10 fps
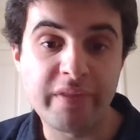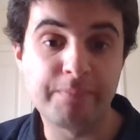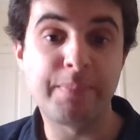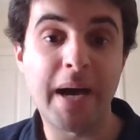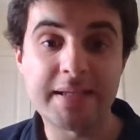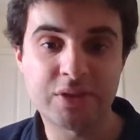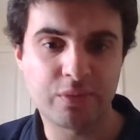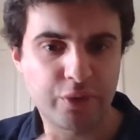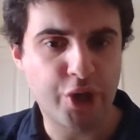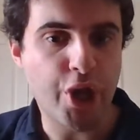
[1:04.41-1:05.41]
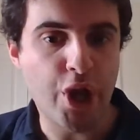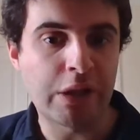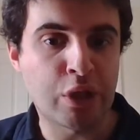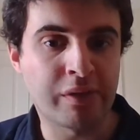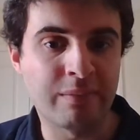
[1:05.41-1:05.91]
the bus
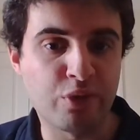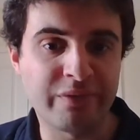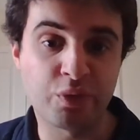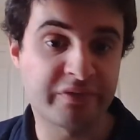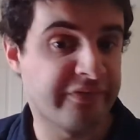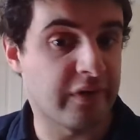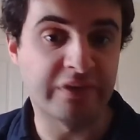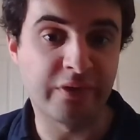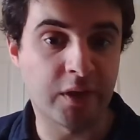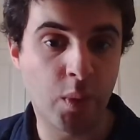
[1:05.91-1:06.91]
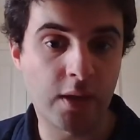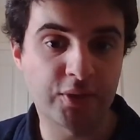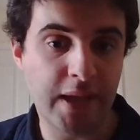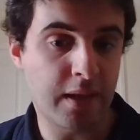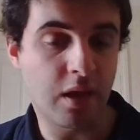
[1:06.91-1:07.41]
early on in the movie was very, very well
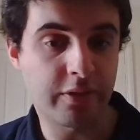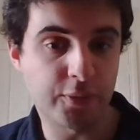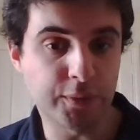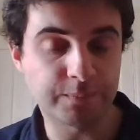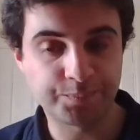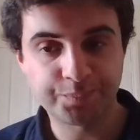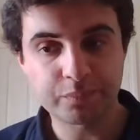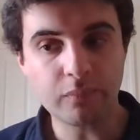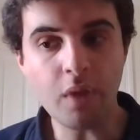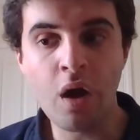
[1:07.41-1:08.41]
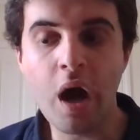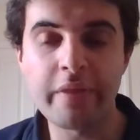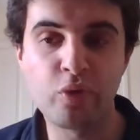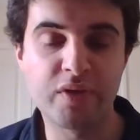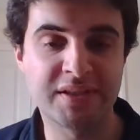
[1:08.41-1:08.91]
done, I thought. I
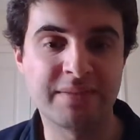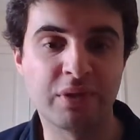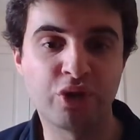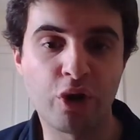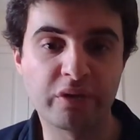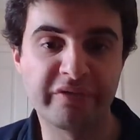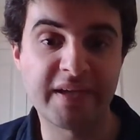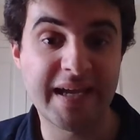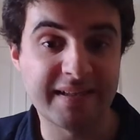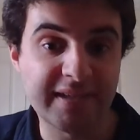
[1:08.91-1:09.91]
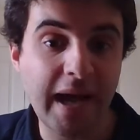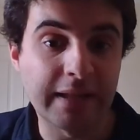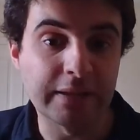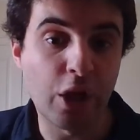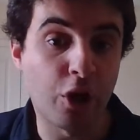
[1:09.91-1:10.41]
thought the cinematography in
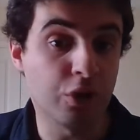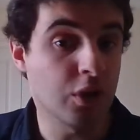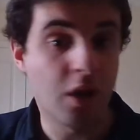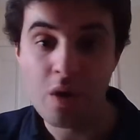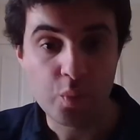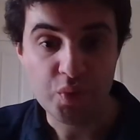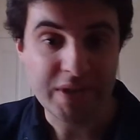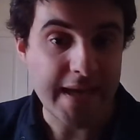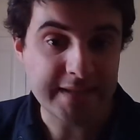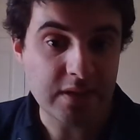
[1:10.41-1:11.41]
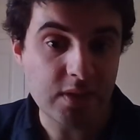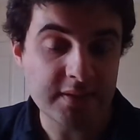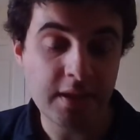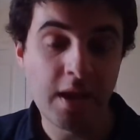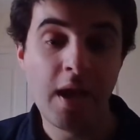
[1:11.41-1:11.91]
Ta Lo was
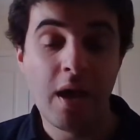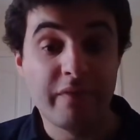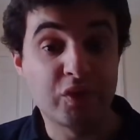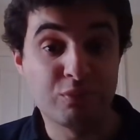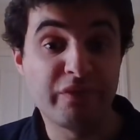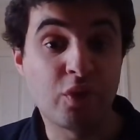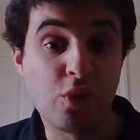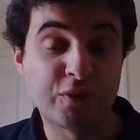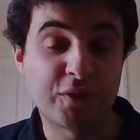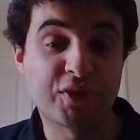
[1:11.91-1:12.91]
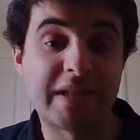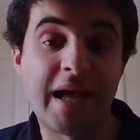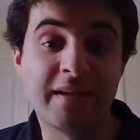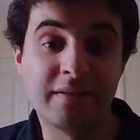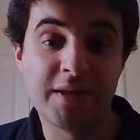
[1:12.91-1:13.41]
excellent. This movie also
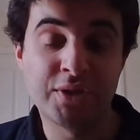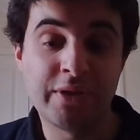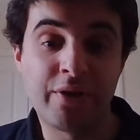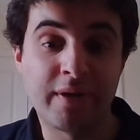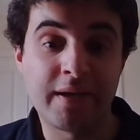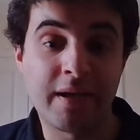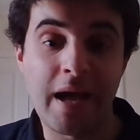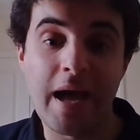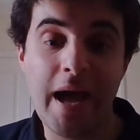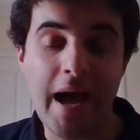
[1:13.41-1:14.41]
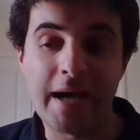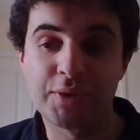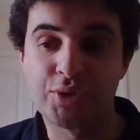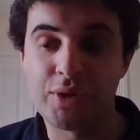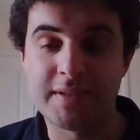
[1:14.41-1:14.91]
starred legendary
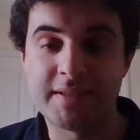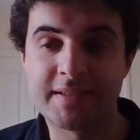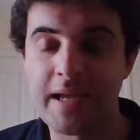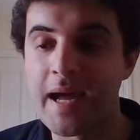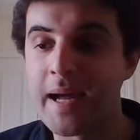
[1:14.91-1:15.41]
actress